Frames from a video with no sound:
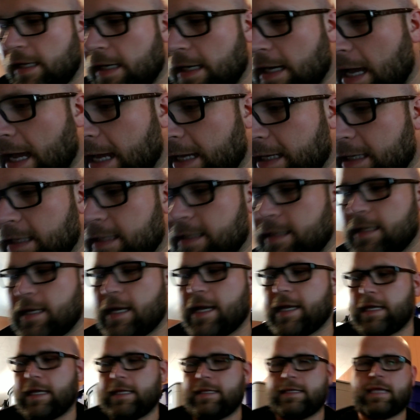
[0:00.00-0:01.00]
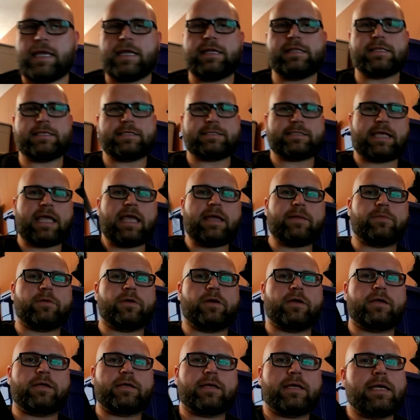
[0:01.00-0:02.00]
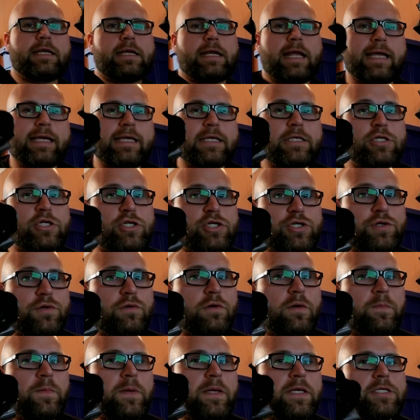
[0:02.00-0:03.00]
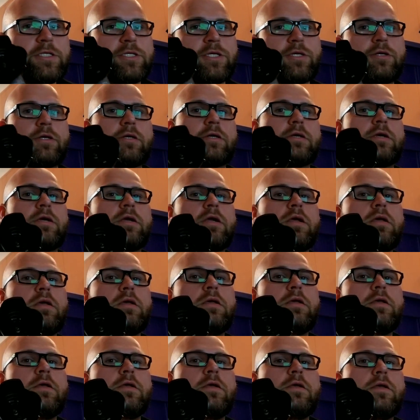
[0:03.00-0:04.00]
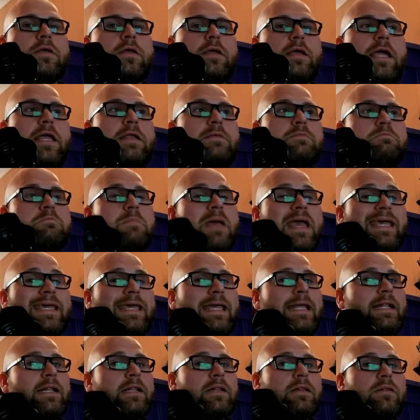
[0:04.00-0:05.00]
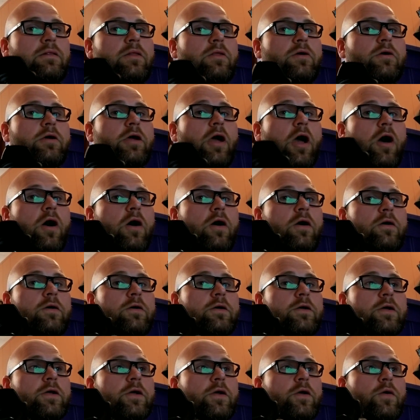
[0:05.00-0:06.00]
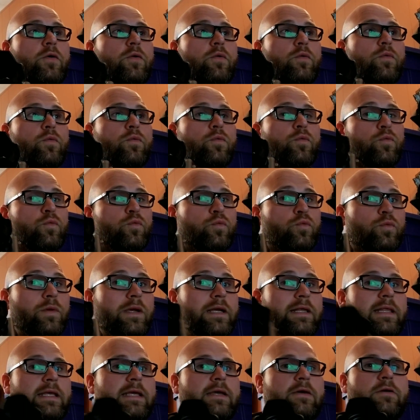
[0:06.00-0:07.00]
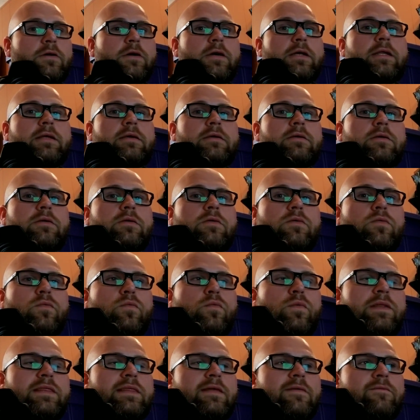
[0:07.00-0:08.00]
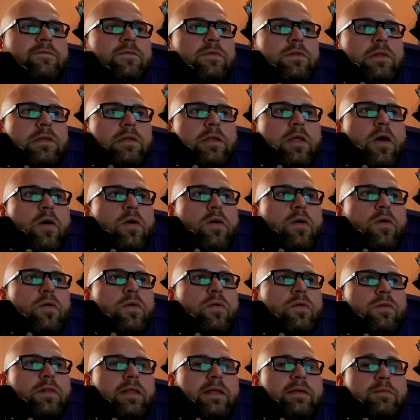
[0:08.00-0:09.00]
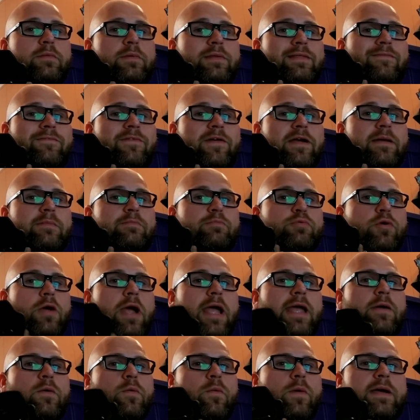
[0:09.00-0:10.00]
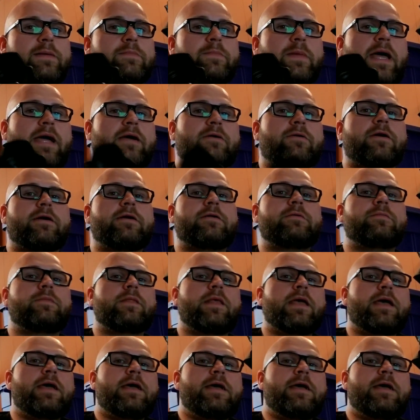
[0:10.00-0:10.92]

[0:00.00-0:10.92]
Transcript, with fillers: and I can I can take this camera and I can shoot a picture and make it look really good with a low, with a very bright white background.